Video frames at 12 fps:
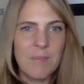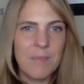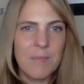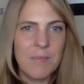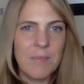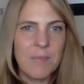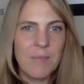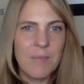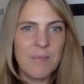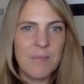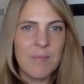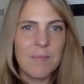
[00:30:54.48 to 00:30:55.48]

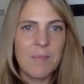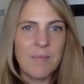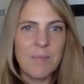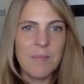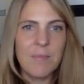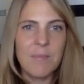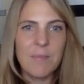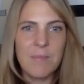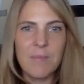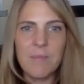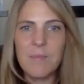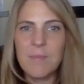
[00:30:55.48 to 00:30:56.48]

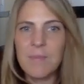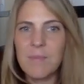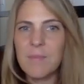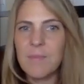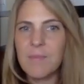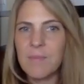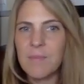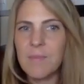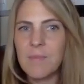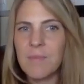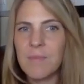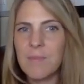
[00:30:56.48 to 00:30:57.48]

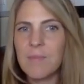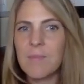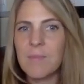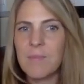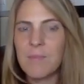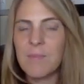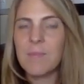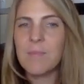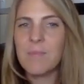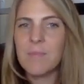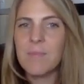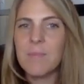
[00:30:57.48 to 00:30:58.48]

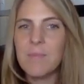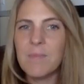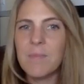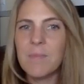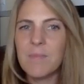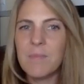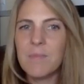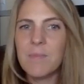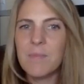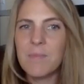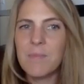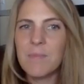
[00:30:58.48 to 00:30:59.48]

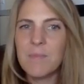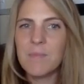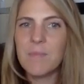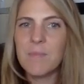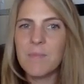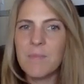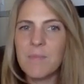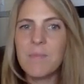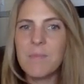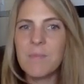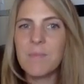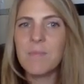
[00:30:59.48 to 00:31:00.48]

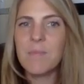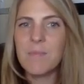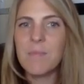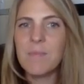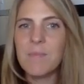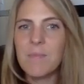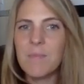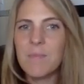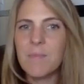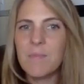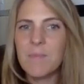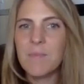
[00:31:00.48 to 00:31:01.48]

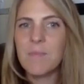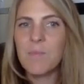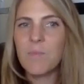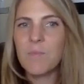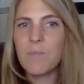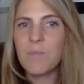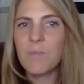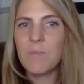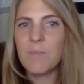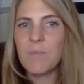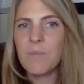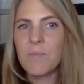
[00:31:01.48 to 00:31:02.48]
(silent)